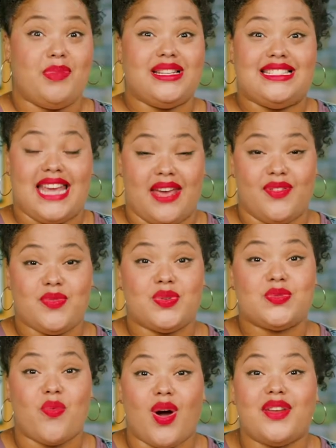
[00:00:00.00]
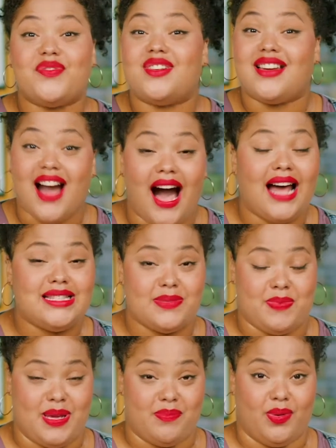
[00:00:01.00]
But David was one of God's
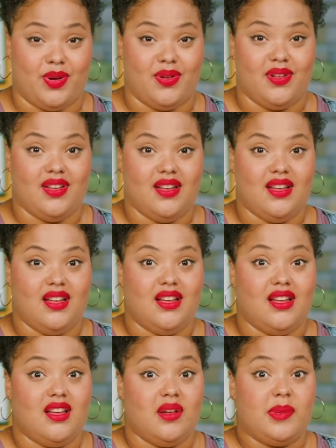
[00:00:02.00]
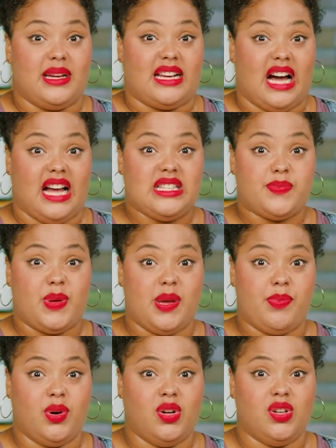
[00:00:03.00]
people. But God's
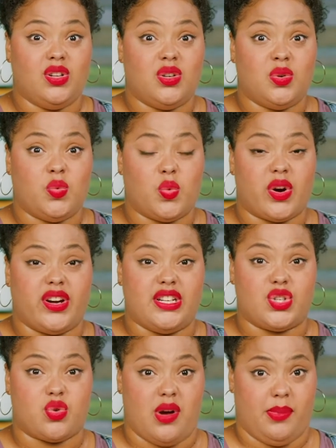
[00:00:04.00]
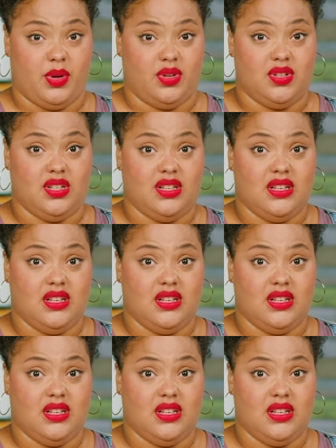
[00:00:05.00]
people were in trouble